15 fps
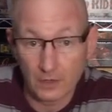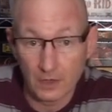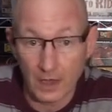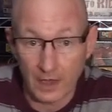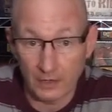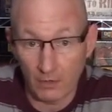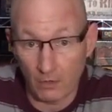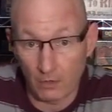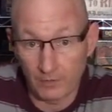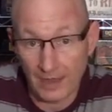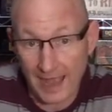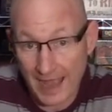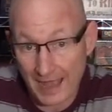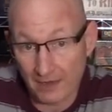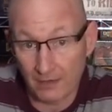and all the
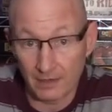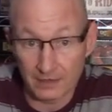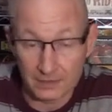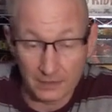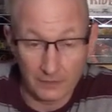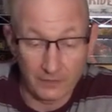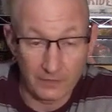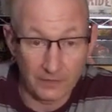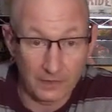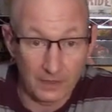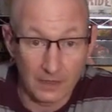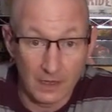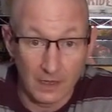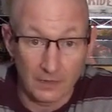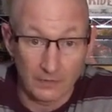add-ons and
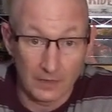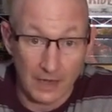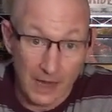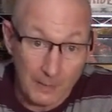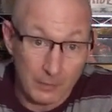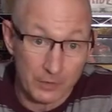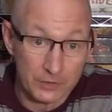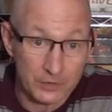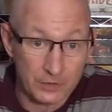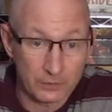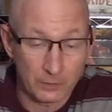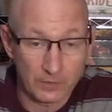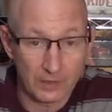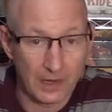everything that I purchased with it.